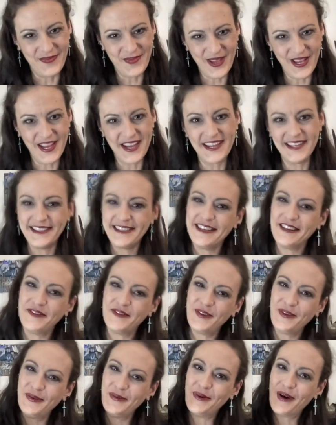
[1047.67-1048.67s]
because
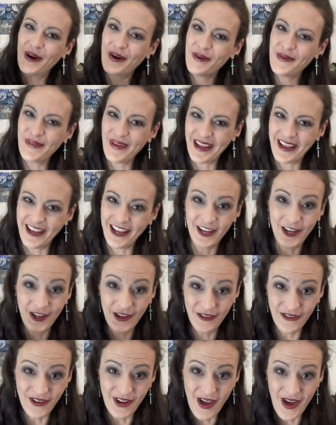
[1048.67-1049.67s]
if you are a Wiccan,
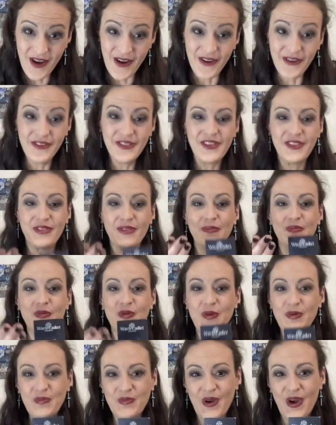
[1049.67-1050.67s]
you know that the
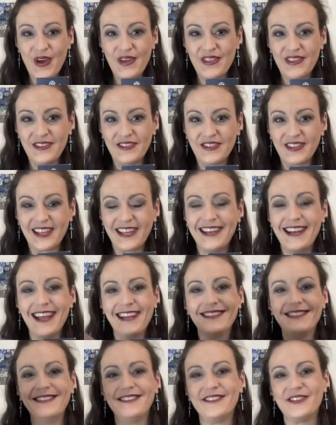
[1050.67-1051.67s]
moon moth is
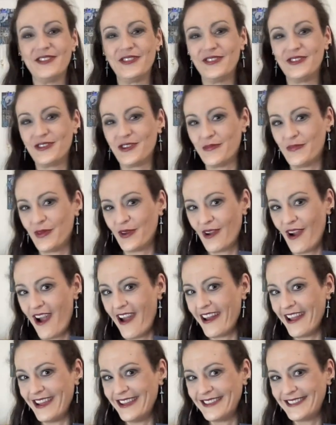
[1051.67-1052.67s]
connected to the triple
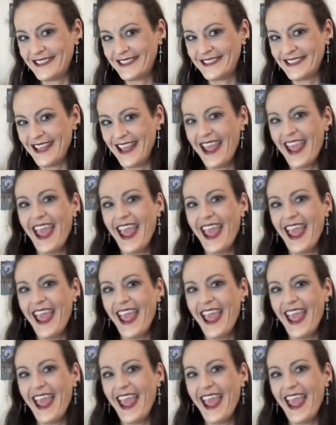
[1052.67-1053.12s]
goddess